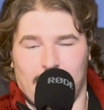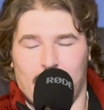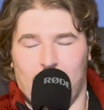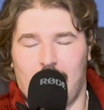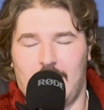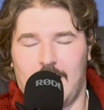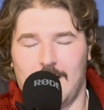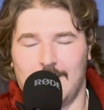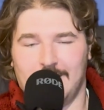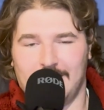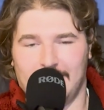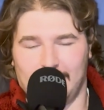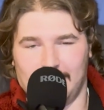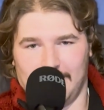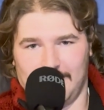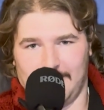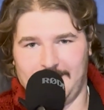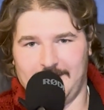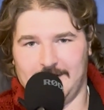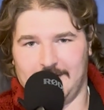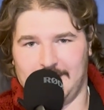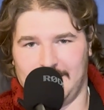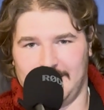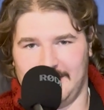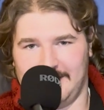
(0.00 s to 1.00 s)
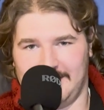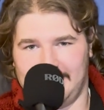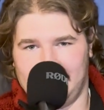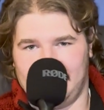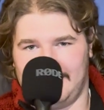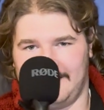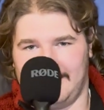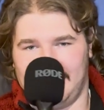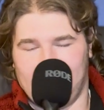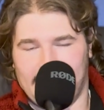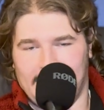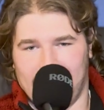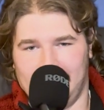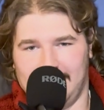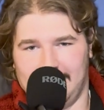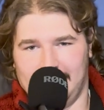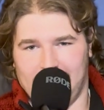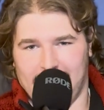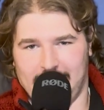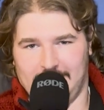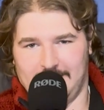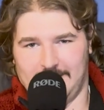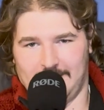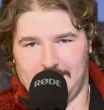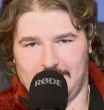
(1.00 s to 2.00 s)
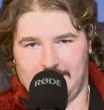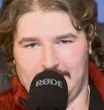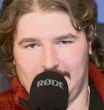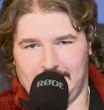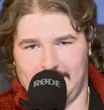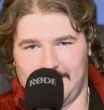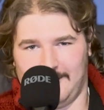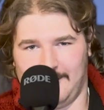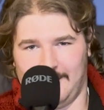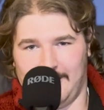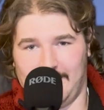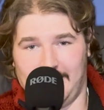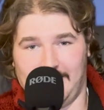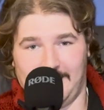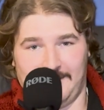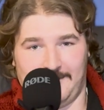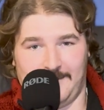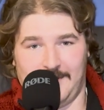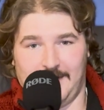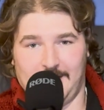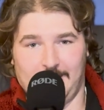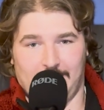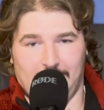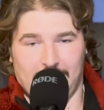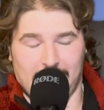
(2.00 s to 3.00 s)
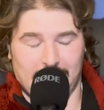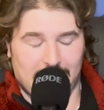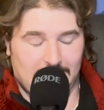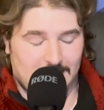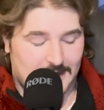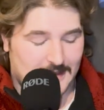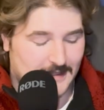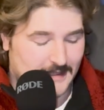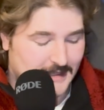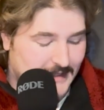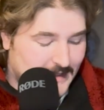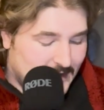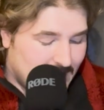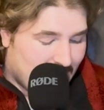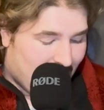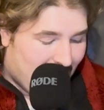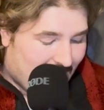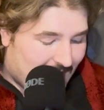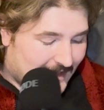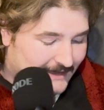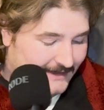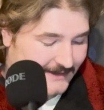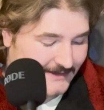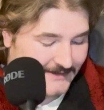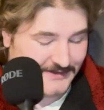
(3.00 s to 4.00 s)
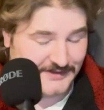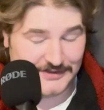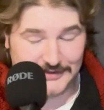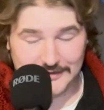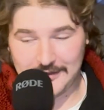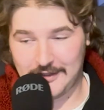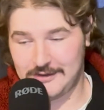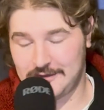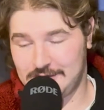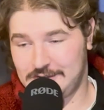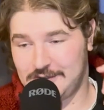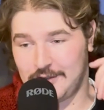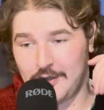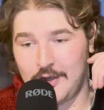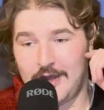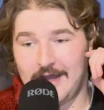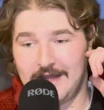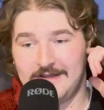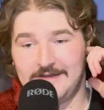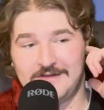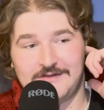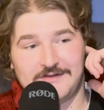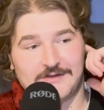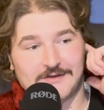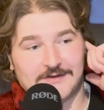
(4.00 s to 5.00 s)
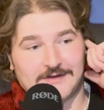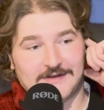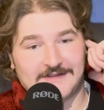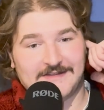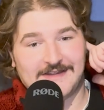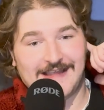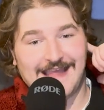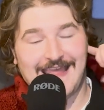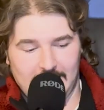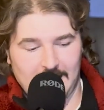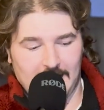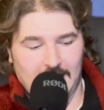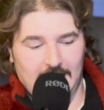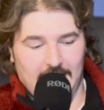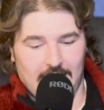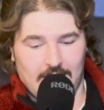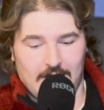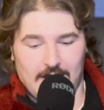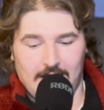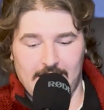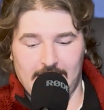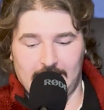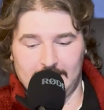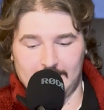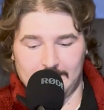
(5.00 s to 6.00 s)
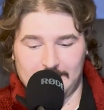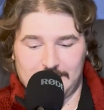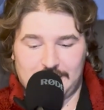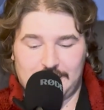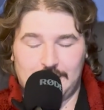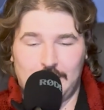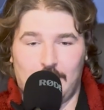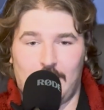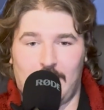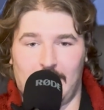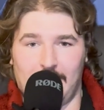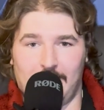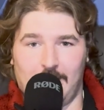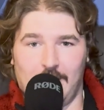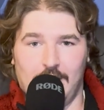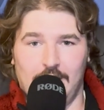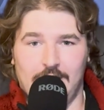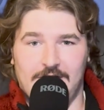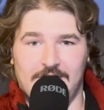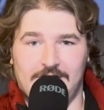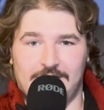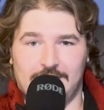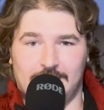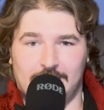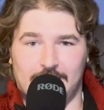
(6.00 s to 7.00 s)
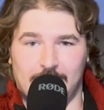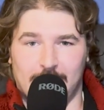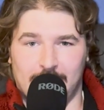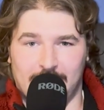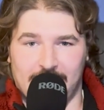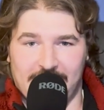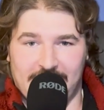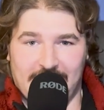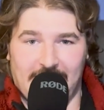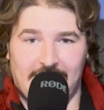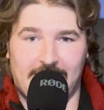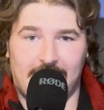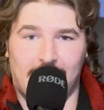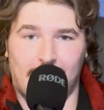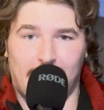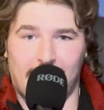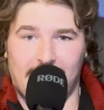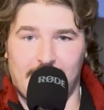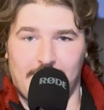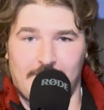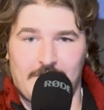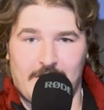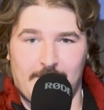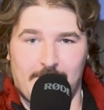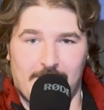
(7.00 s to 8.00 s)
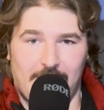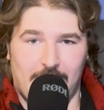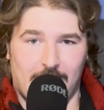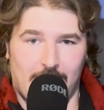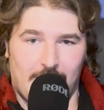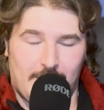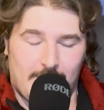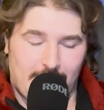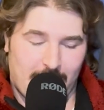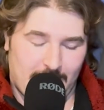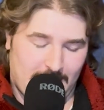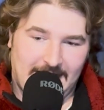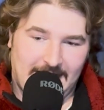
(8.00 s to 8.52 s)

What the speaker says: Why would I want to be on a list, right, with these people? And the short answer is, all right, and I'm sure I've heard this from Santa when he rang me up.